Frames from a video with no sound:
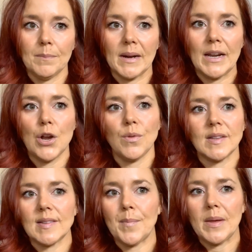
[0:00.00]
But I know
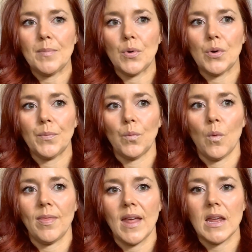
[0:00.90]
that some people,
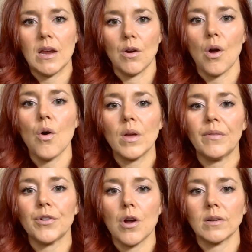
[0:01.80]
when they hear, oh,
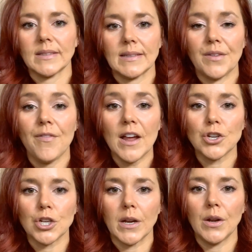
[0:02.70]
give your dogs less
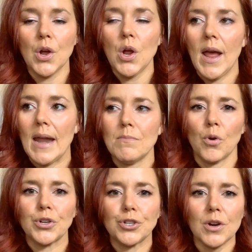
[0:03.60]
affection and
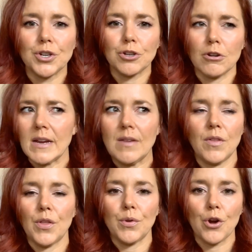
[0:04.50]
more structure,
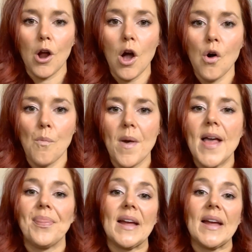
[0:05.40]
even though you're home,